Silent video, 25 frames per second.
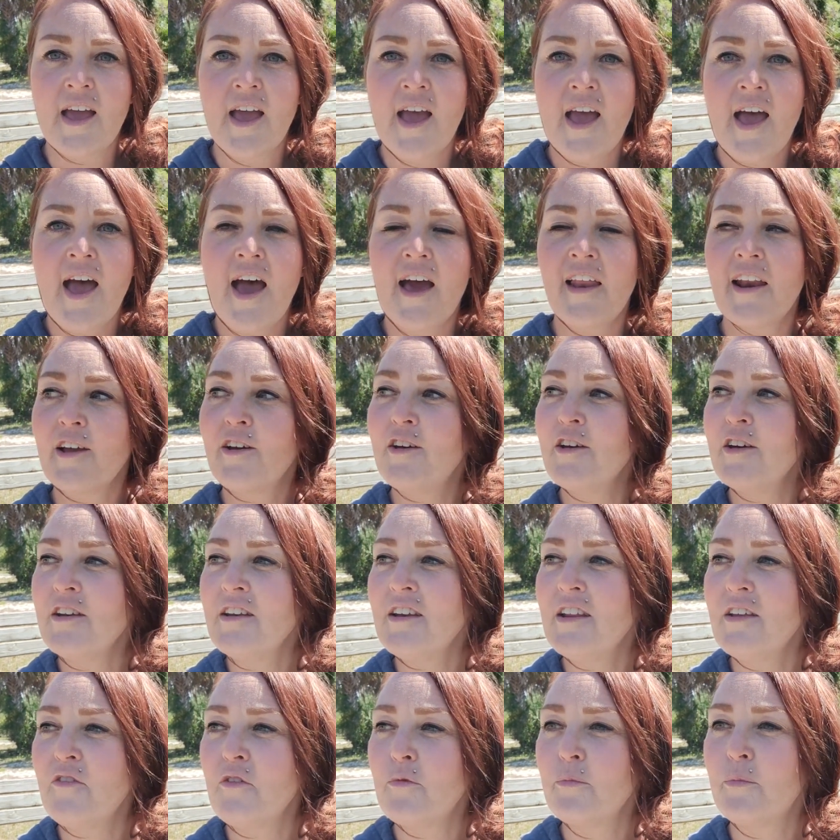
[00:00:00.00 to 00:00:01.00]
And I couldn't
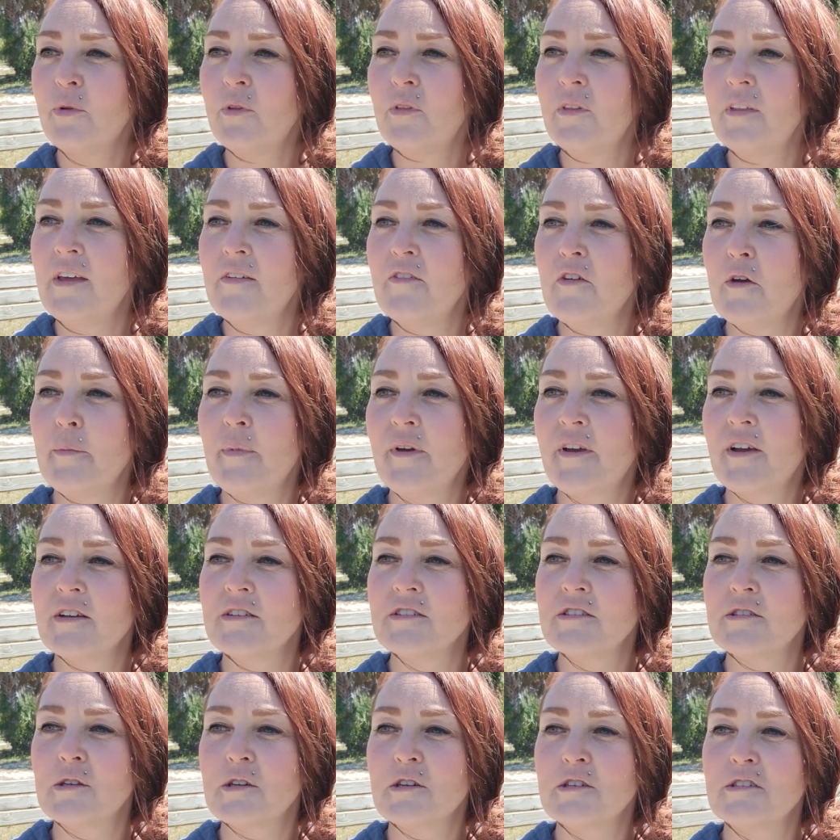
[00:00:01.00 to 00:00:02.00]
even believe it because
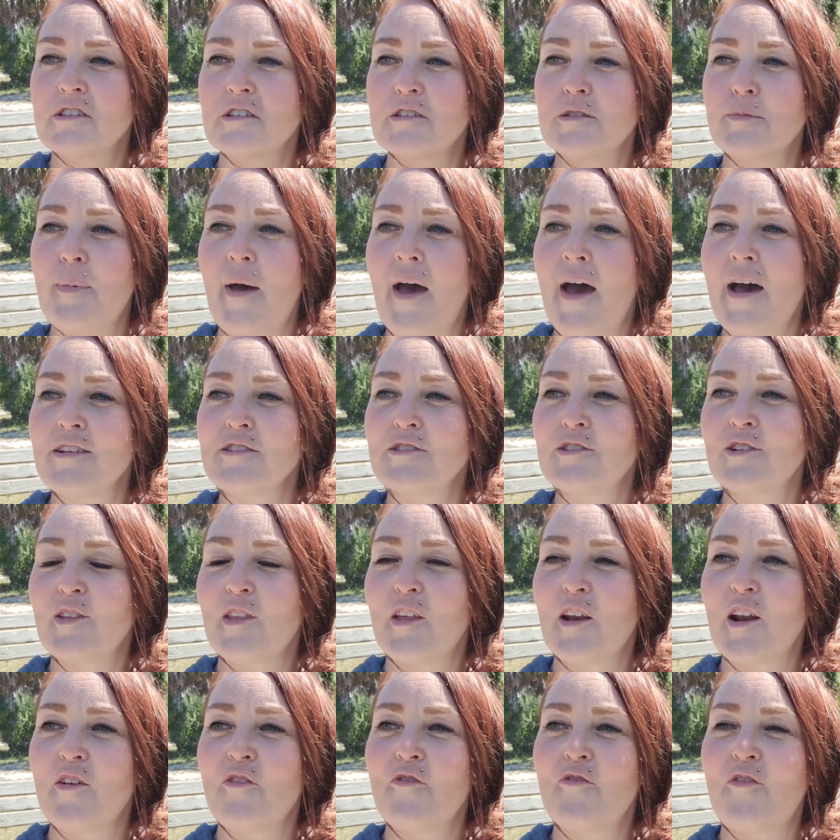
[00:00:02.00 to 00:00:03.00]
there's this pastor that I
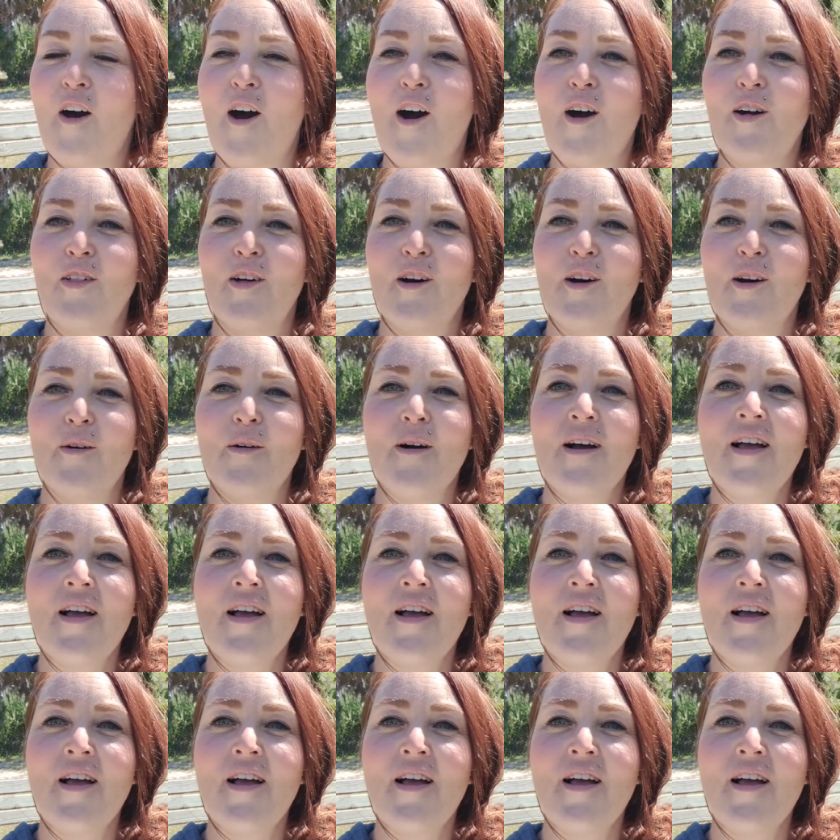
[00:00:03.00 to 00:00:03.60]
follow